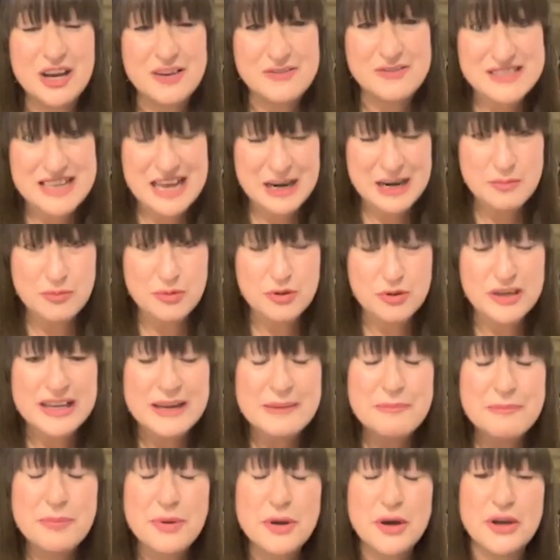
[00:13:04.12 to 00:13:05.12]
of celebrant
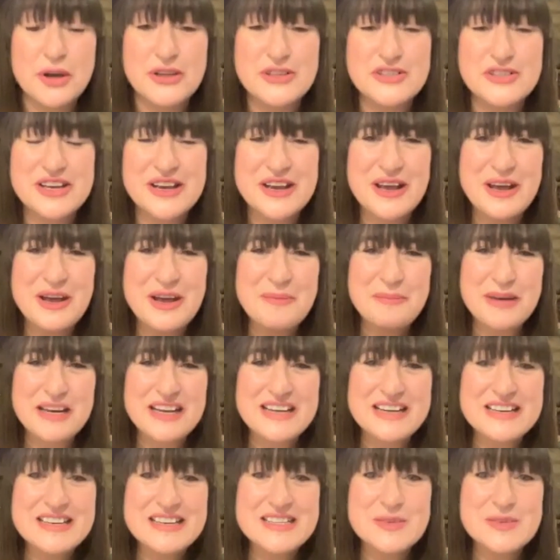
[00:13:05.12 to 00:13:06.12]
input,
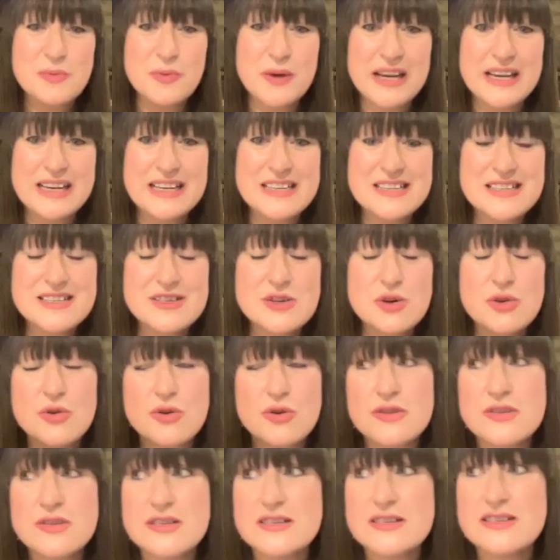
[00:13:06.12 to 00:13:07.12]
because we
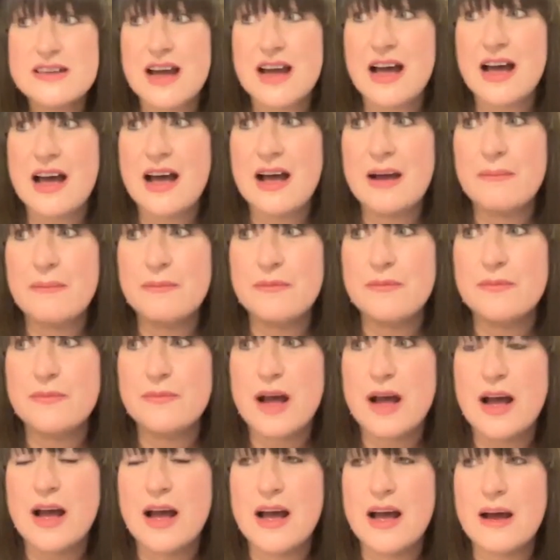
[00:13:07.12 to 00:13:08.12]
sourced
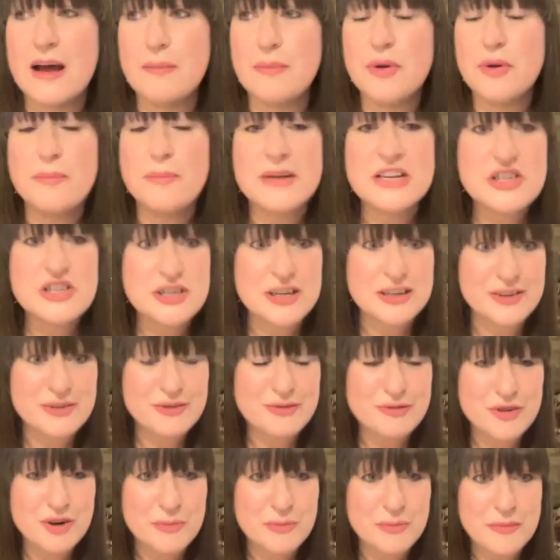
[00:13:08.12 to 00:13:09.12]
permission
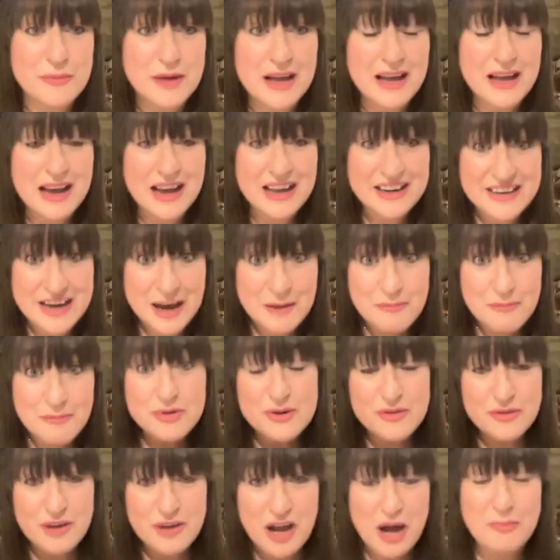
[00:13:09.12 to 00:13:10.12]
from a number
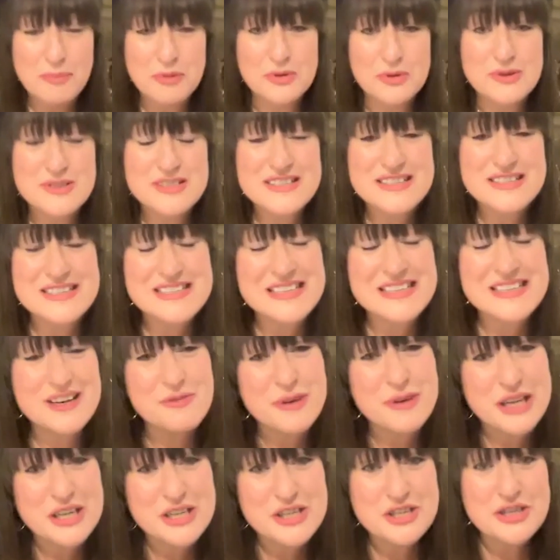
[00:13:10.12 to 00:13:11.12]
of couples to see if
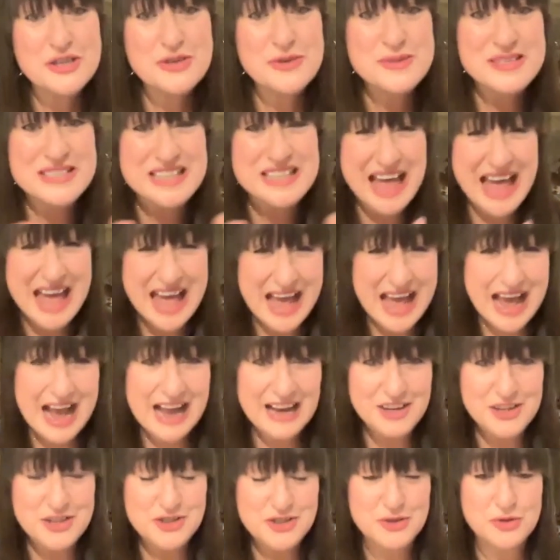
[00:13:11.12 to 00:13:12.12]
we could use their
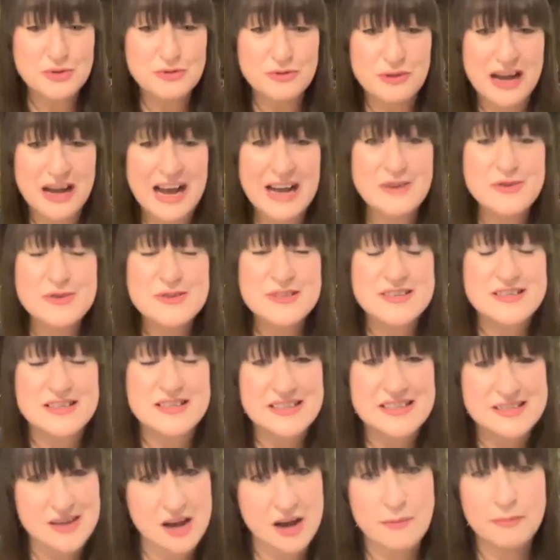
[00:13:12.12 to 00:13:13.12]
actual vows as
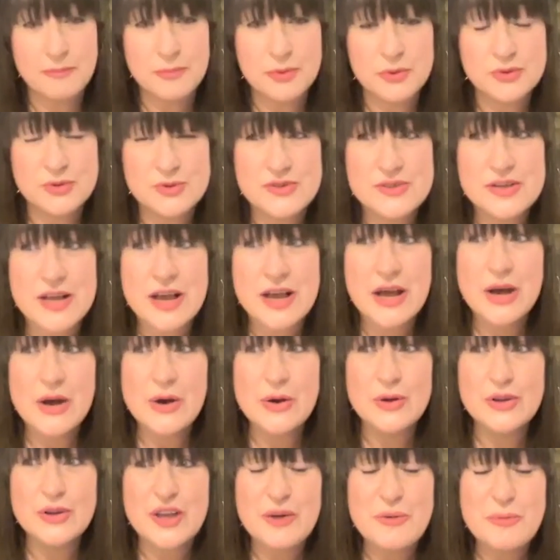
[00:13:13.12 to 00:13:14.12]
examples,
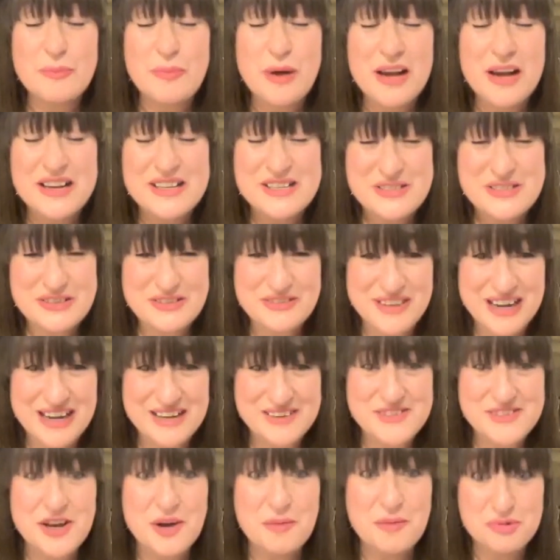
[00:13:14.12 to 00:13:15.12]
although personal
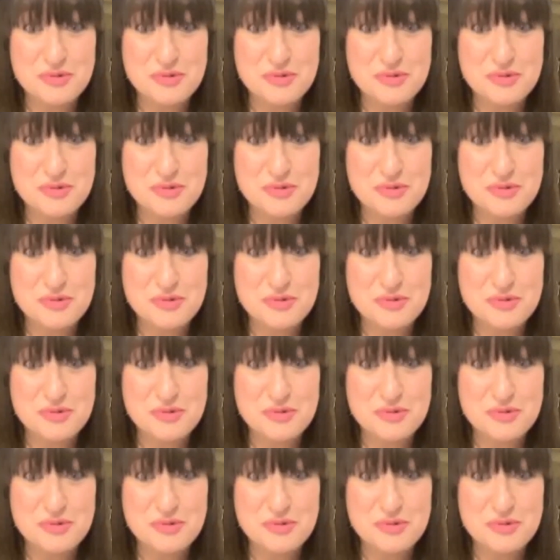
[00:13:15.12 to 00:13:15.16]
vows are